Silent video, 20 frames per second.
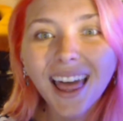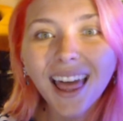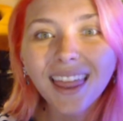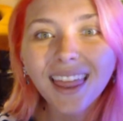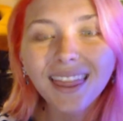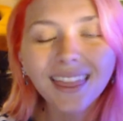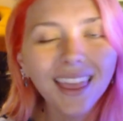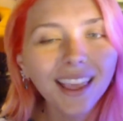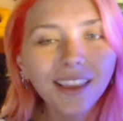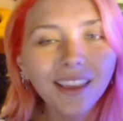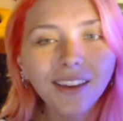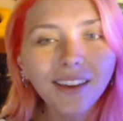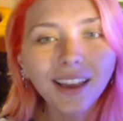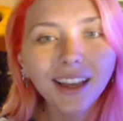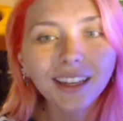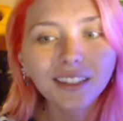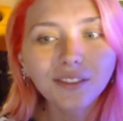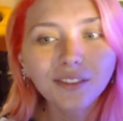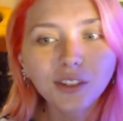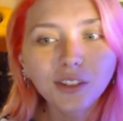thank you
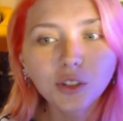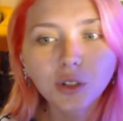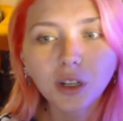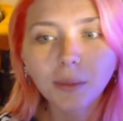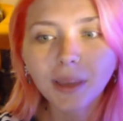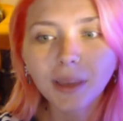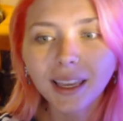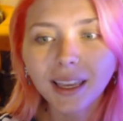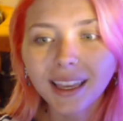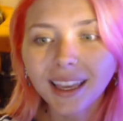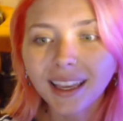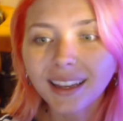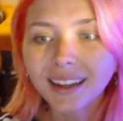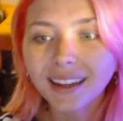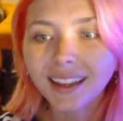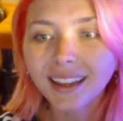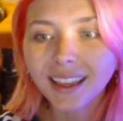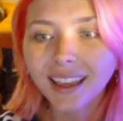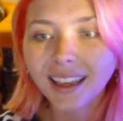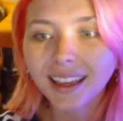guys for joining me again,
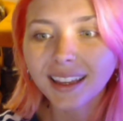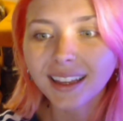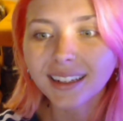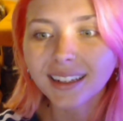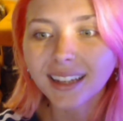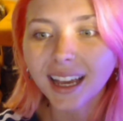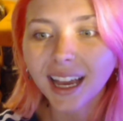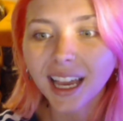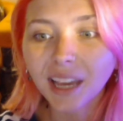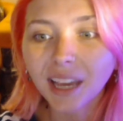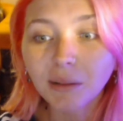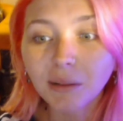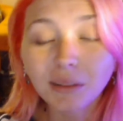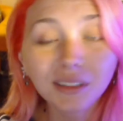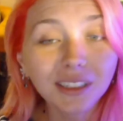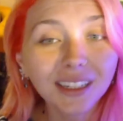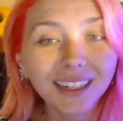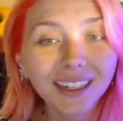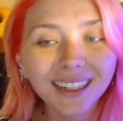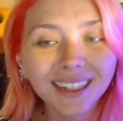and I will see
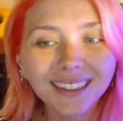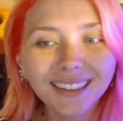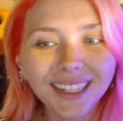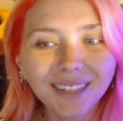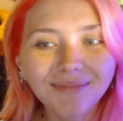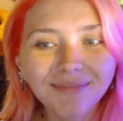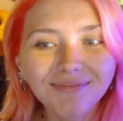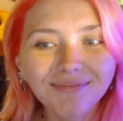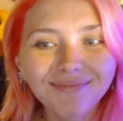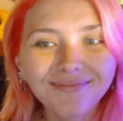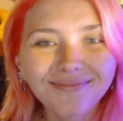you next time.